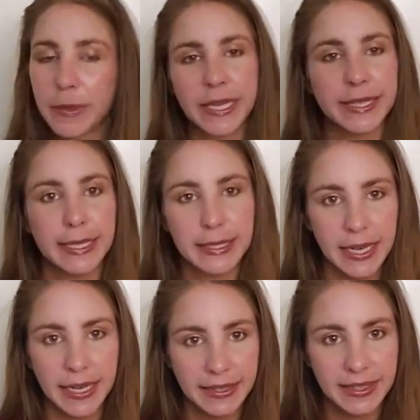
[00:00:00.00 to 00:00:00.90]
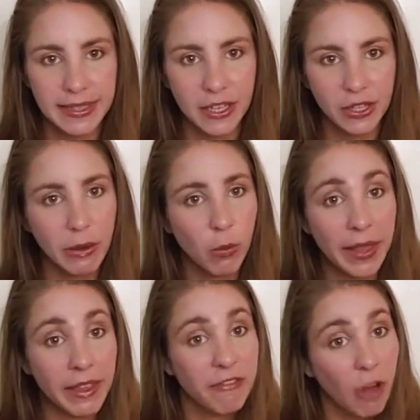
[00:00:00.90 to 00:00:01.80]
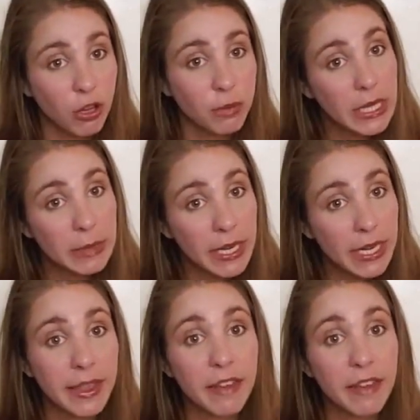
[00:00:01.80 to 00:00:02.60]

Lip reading: because that's not necessarily why they followed me in the beginning.